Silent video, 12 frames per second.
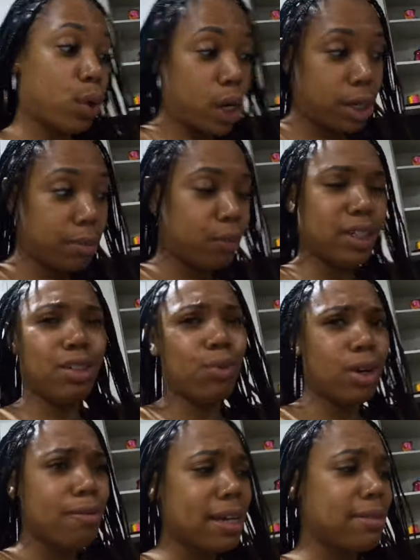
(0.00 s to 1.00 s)
rum, which
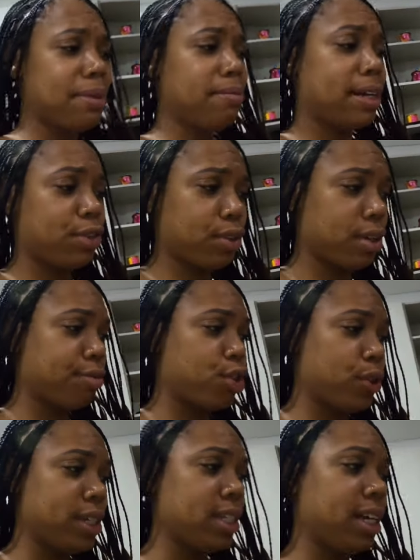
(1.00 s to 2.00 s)
rum has been my drink of
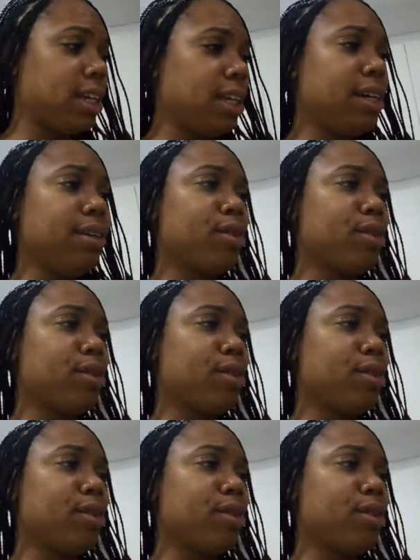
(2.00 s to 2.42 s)
choice lately.